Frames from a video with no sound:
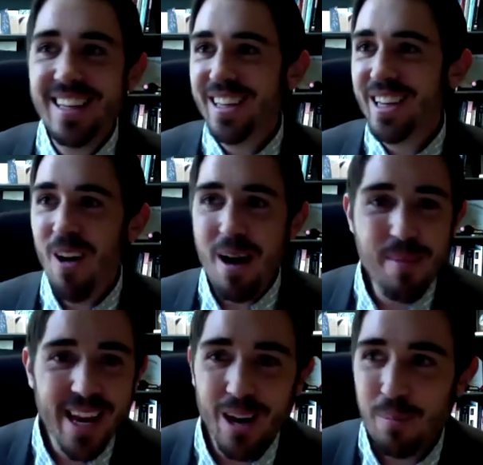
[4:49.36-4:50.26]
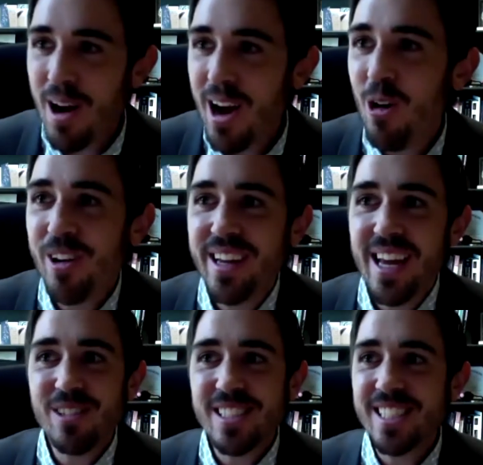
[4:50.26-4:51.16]
You know, I make it a priority
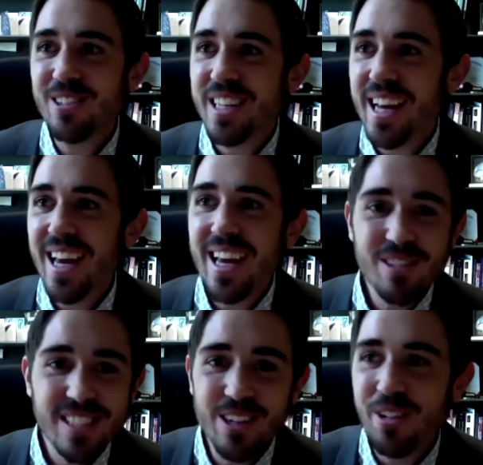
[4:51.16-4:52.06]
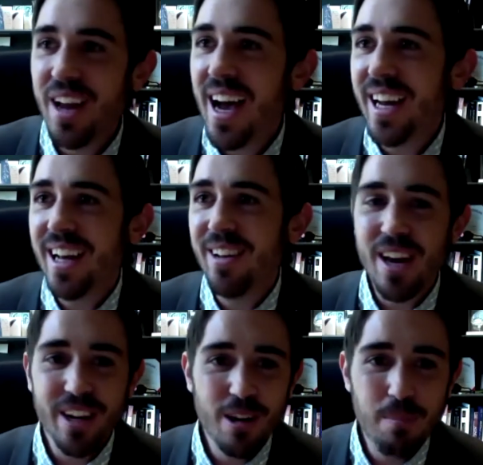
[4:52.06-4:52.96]
every single day, every single night. I've got a
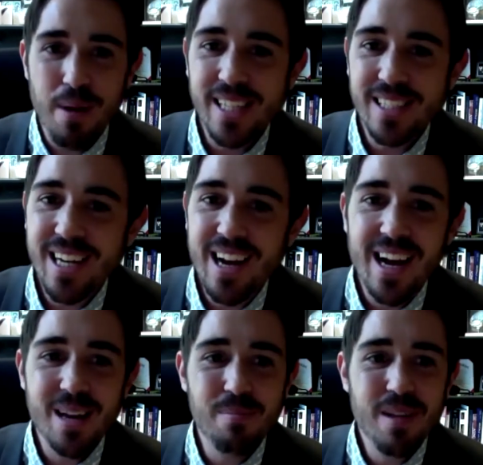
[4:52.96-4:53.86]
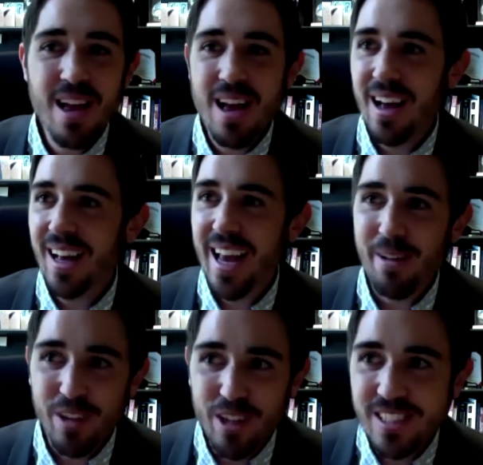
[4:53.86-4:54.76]
good bedtime. I
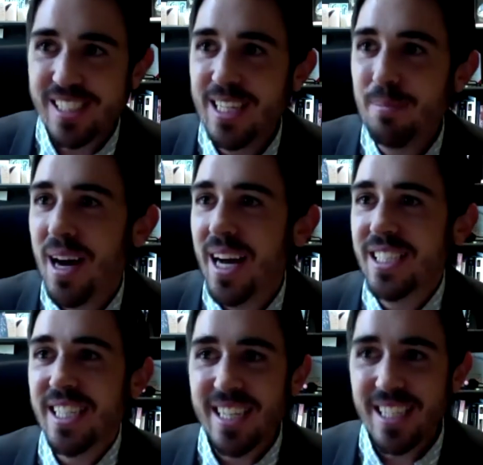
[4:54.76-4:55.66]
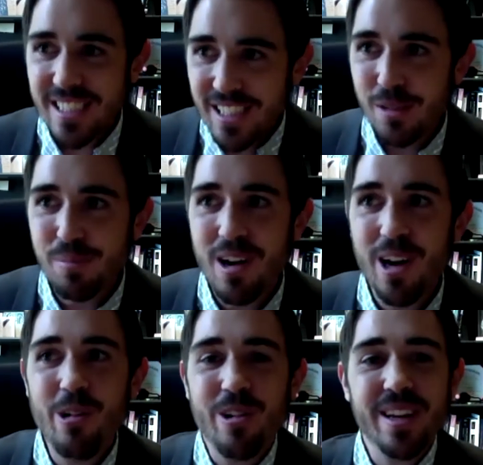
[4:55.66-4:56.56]
have good sleep hygiene. It's such a
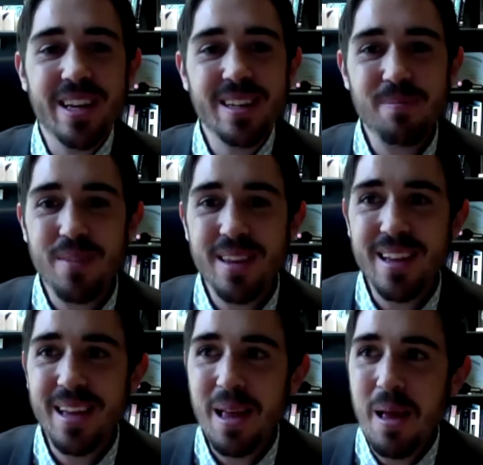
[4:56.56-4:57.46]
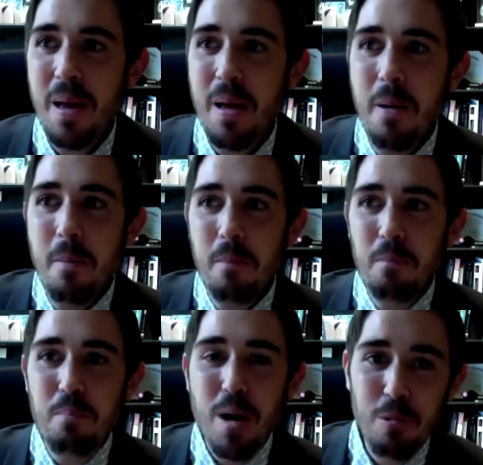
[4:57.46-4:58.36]
priority.
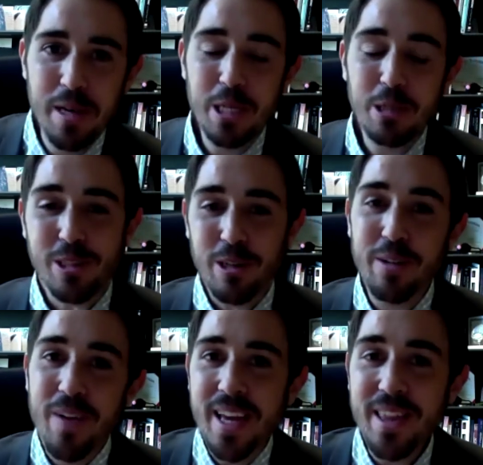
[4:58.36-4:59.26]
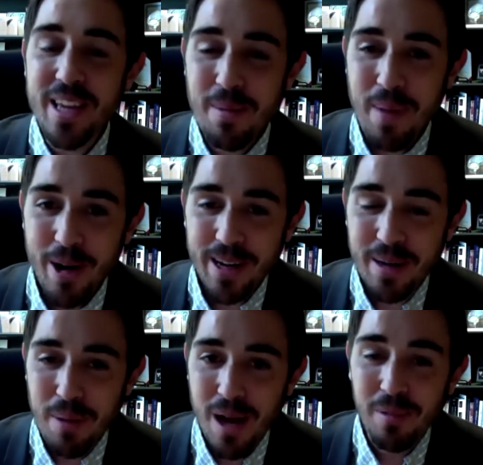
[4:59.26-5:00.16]
But when you survey the American
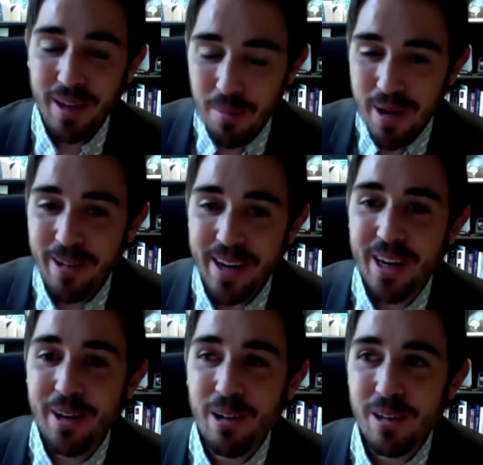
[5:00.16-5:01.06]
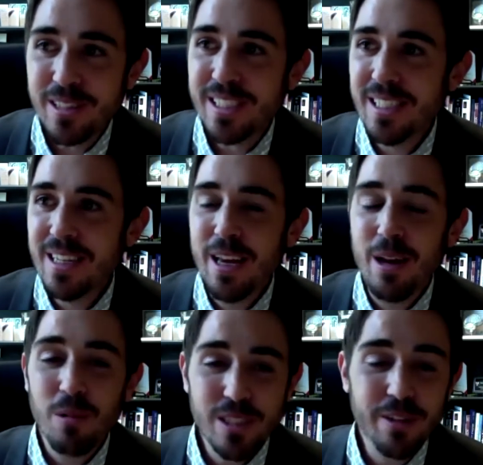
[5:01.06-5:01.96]
public, American adults, what you